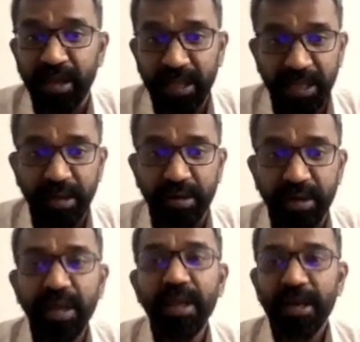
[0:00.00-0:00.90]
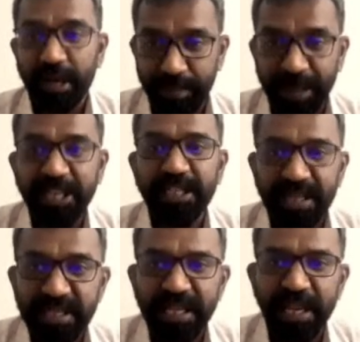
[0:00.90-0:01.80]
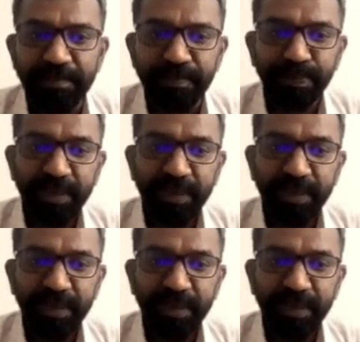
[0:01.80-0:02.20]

year remains the same,